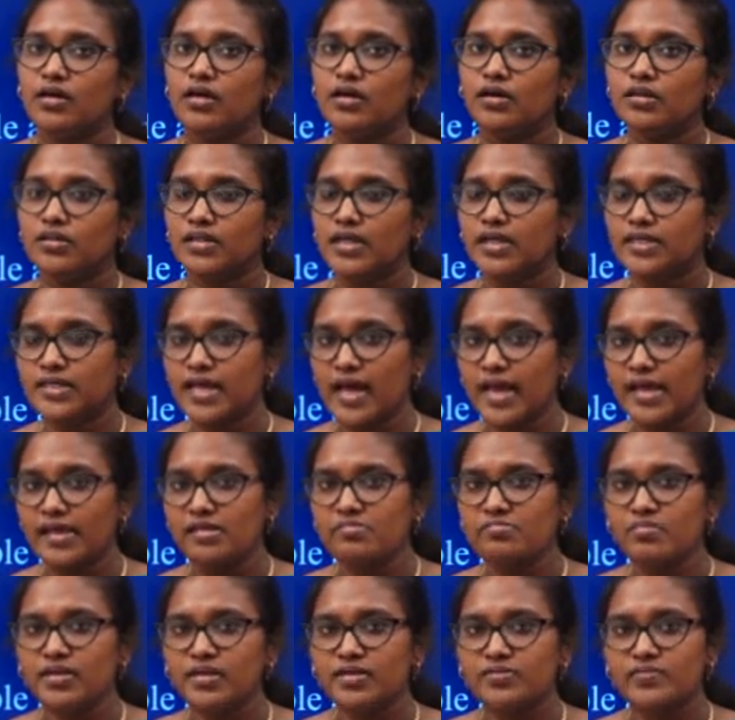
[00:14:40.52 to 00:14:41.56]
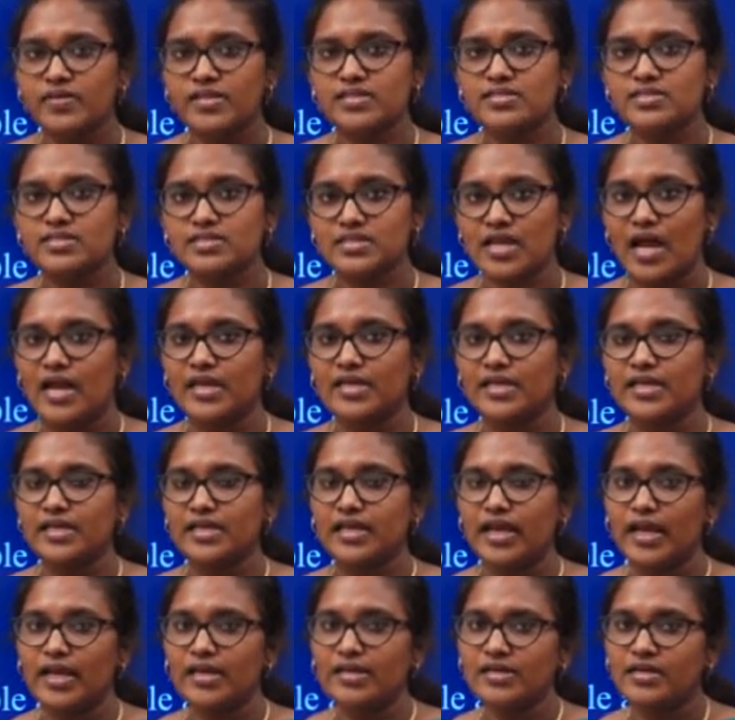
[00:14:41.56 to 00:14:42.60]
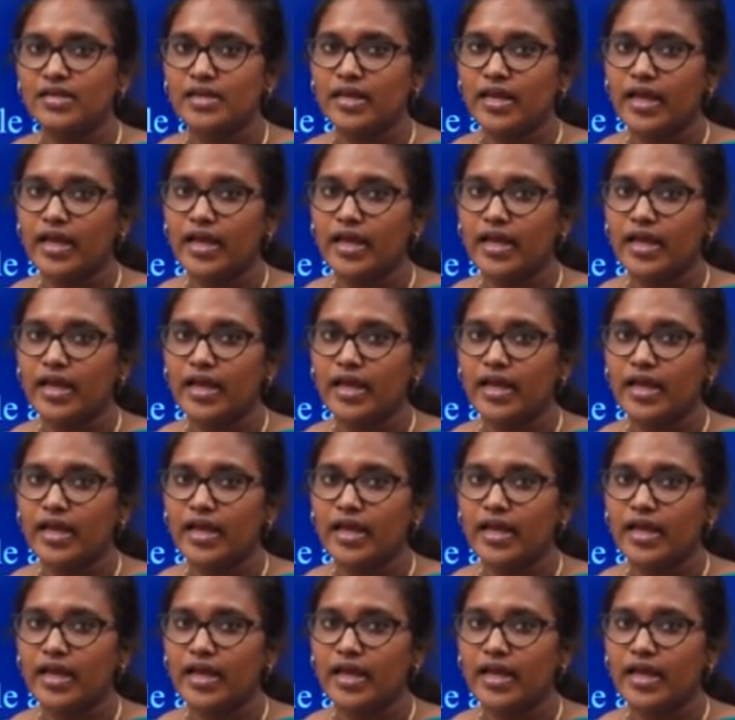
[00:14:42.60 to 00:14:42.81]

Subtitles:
The time between starting and